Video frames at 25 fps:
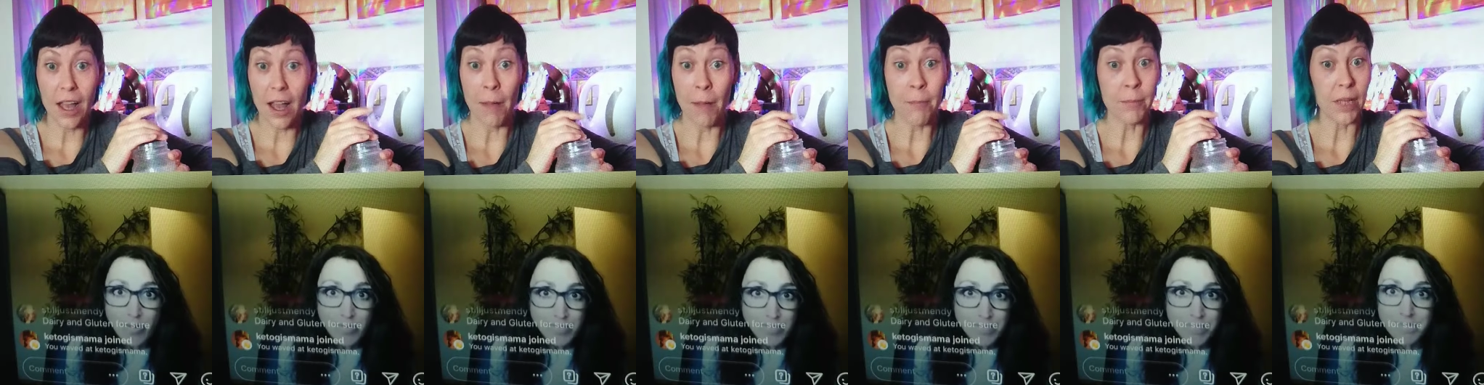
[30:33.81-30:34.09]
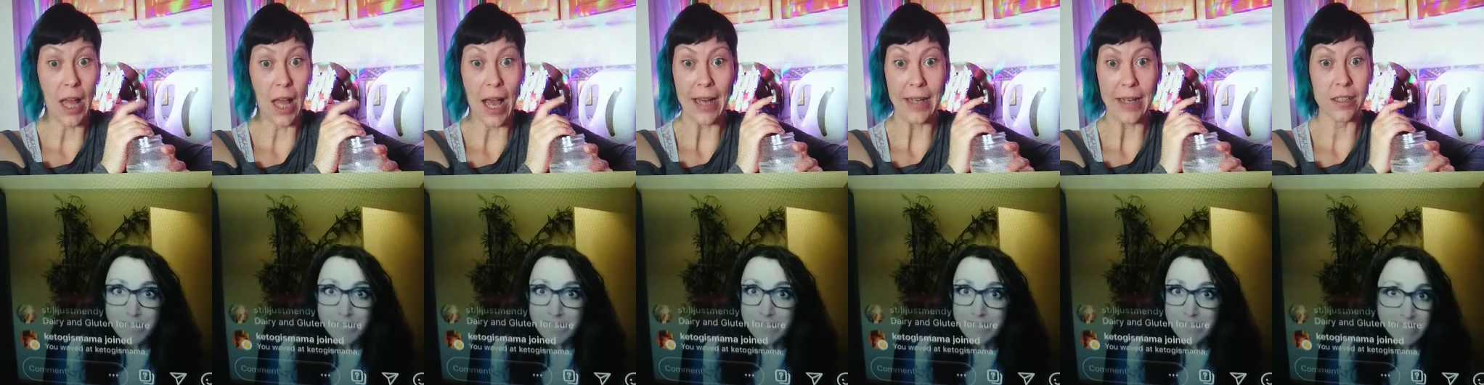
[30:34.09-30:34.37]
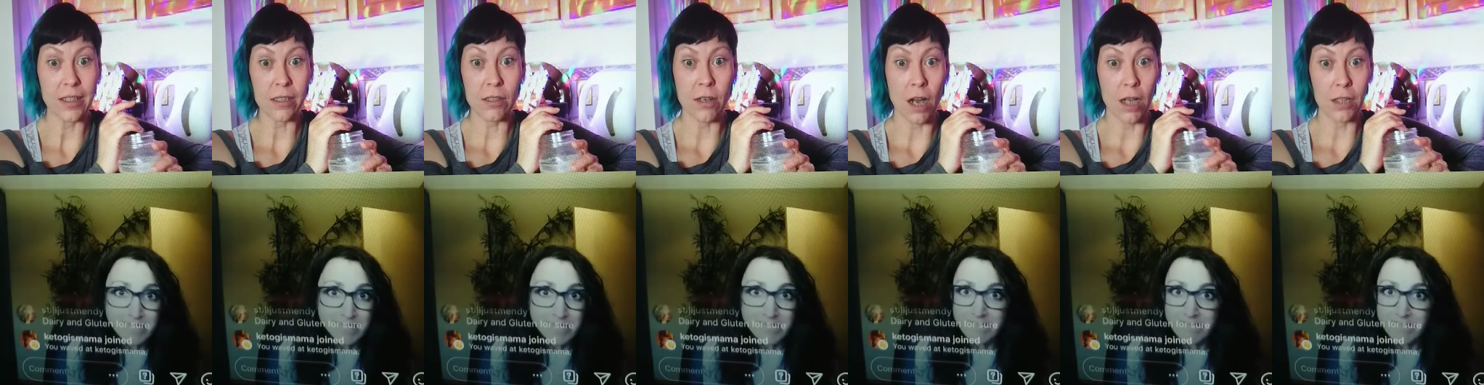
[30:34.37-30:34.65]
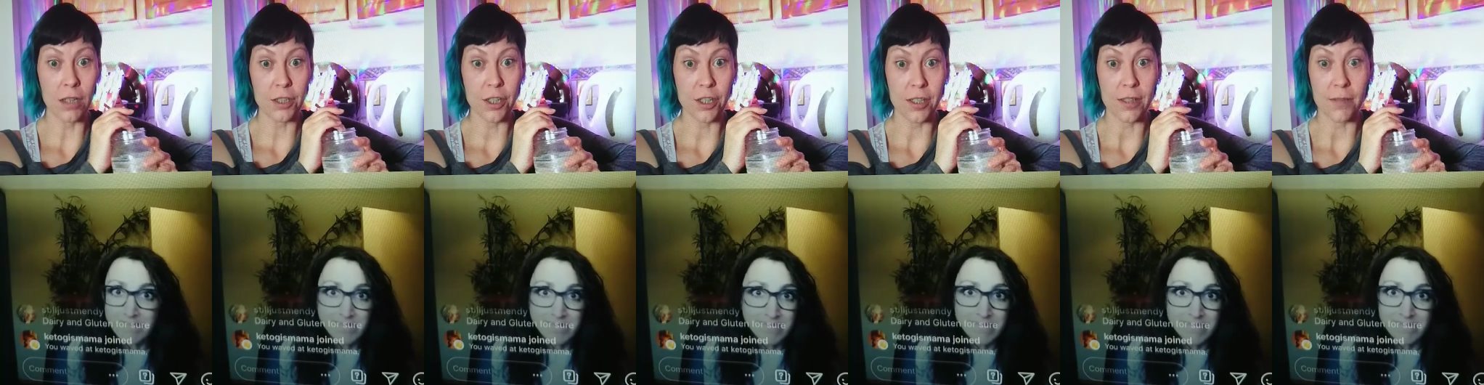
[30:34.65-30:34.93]
Speaker 1: I'm glad it's not
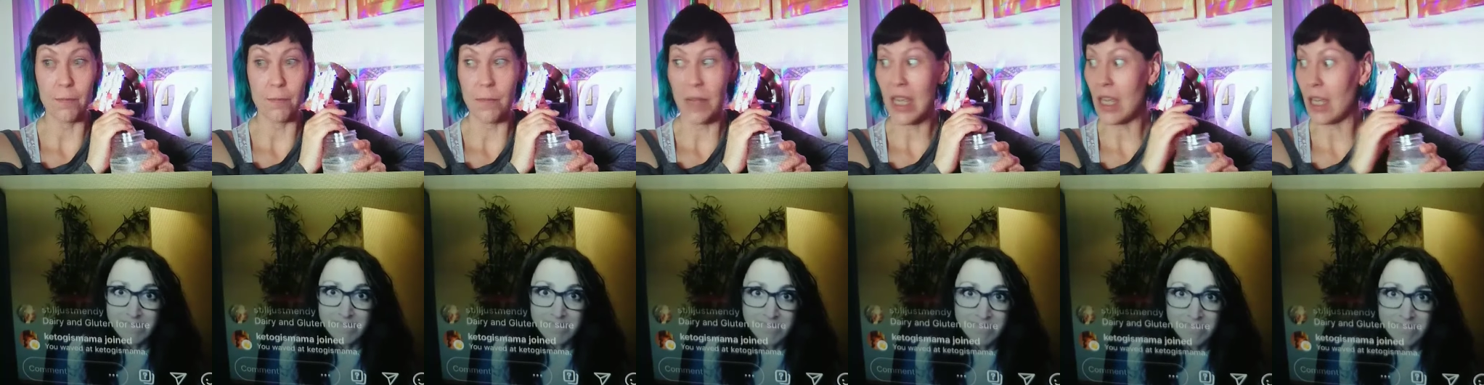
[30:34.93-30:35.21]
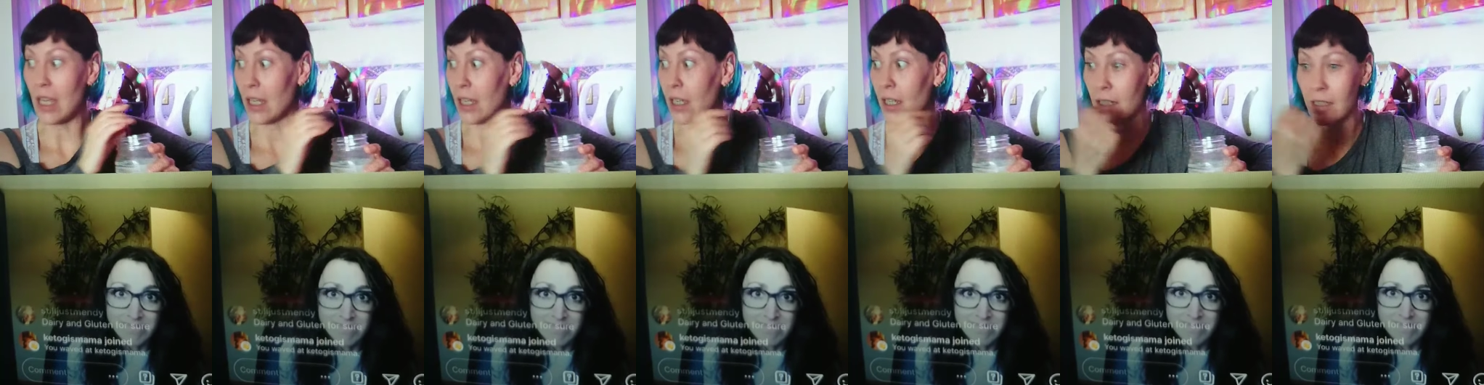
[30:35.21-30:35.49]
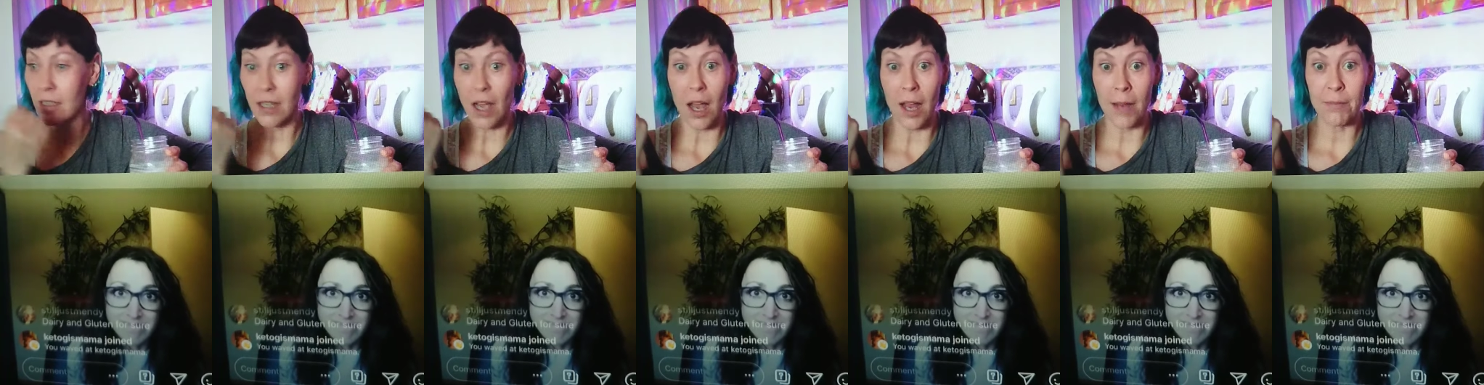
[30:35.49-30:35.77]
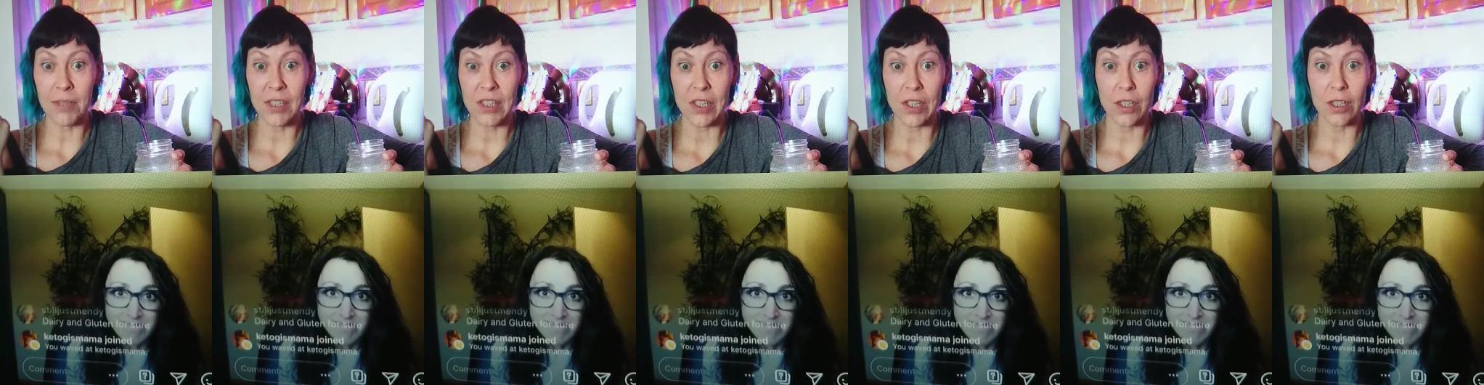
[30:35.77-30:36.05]
just me because I'm
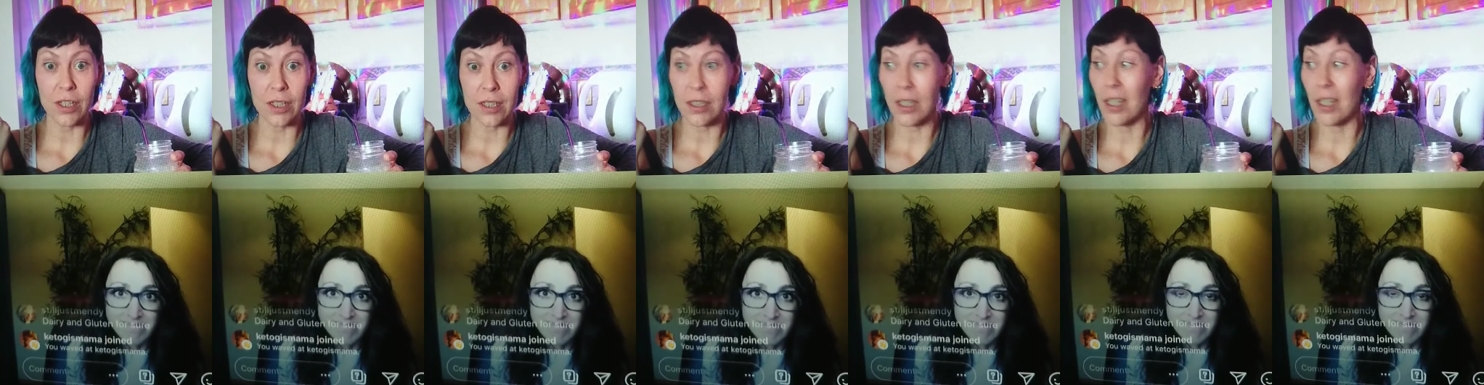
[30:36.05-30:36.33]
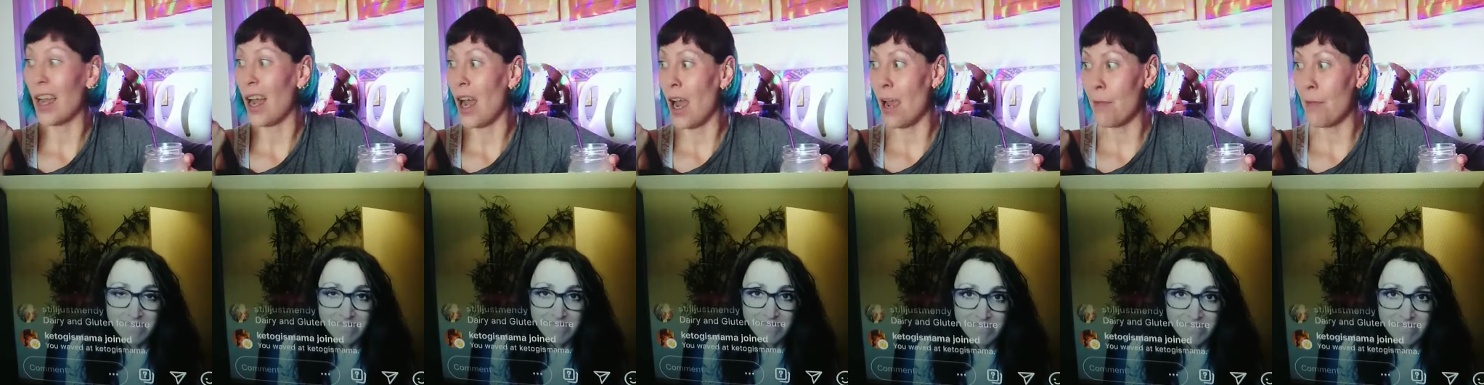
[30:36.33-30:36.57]
seriously, I'm